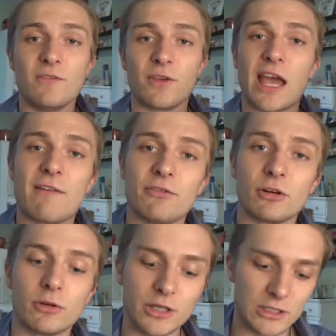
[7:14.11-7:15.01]
If you haven't
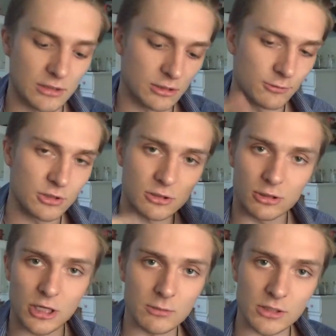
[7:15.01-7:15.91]
already
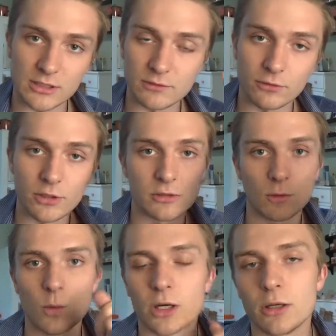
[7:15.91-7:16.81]
subscribed, it's free,
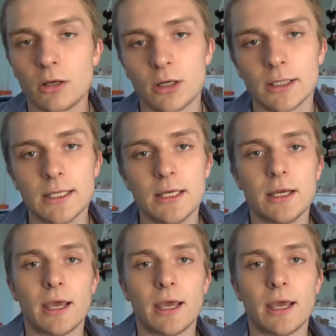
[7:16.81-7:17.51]
so why not?